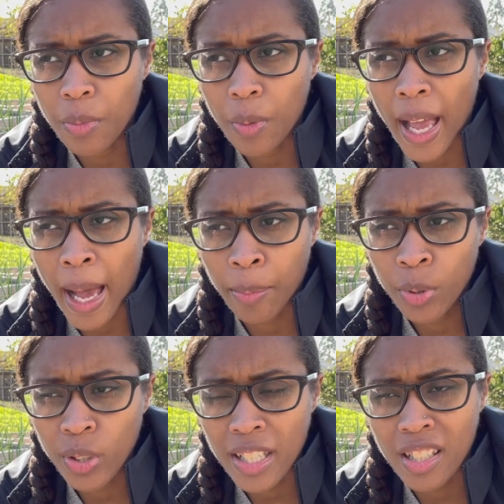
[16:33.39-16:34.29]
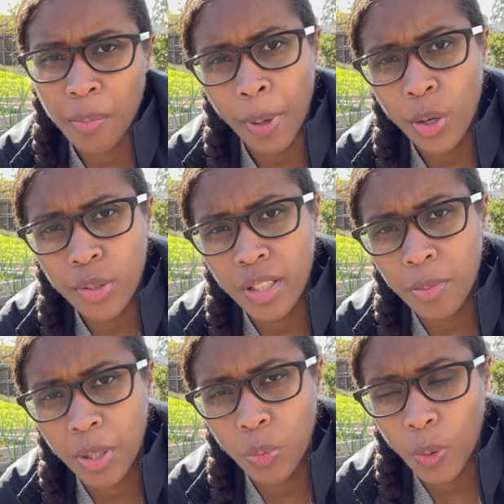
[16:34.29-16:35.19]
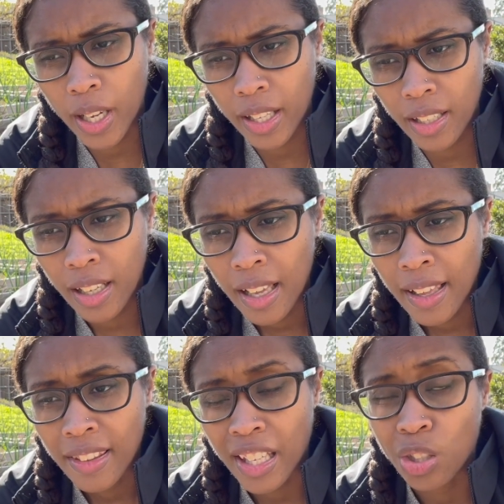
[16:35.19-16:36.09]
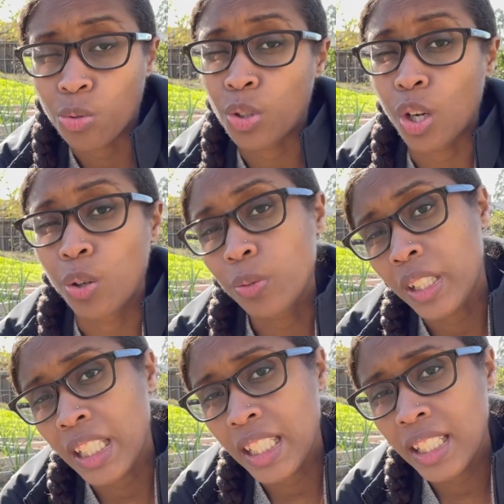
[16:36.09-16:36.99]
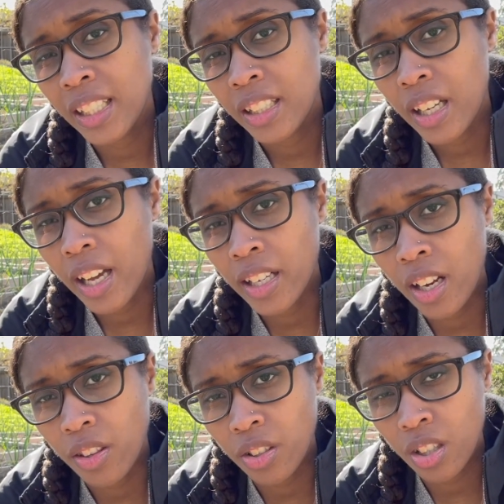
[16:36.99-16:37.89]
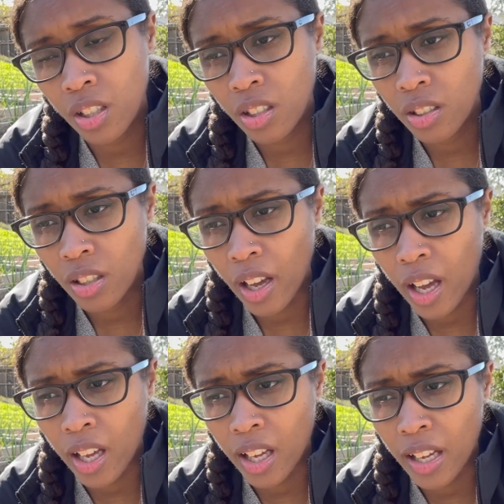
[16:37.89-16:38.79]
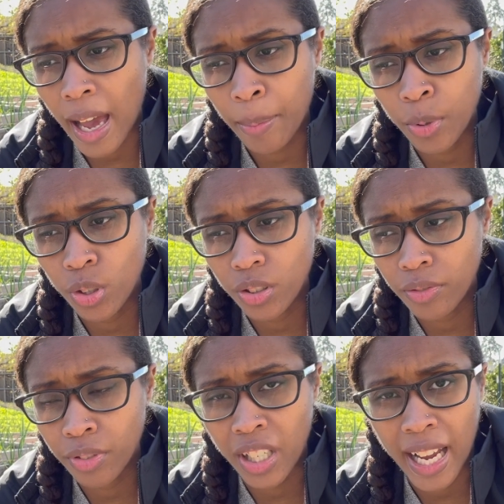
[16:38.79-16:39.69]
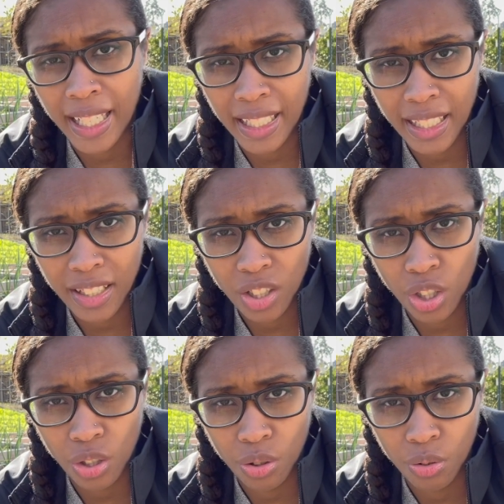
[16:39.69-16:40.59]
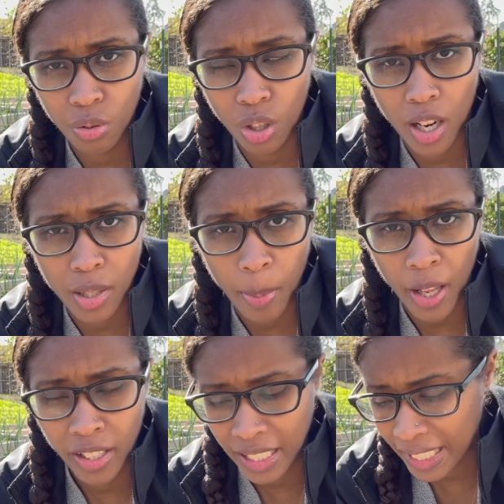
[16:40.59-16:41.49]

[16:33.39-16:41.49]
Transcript: apple is supposed to be one that you don't need another apple variety to cross-pollinate